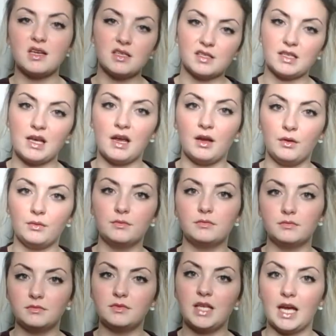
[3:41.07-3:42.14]
So
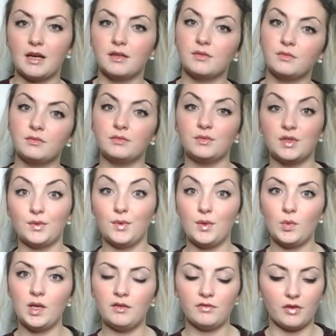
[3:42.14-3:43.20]
yeah, it was a
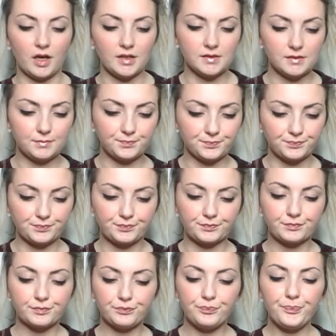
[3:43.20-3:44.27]
win-win for us.
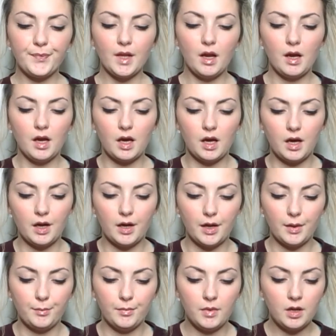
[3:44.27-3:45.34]

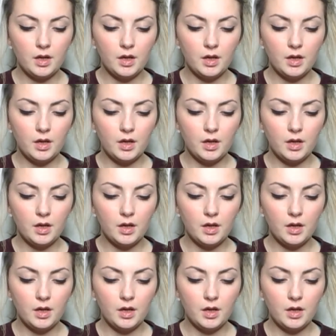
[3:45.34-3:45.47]
Um,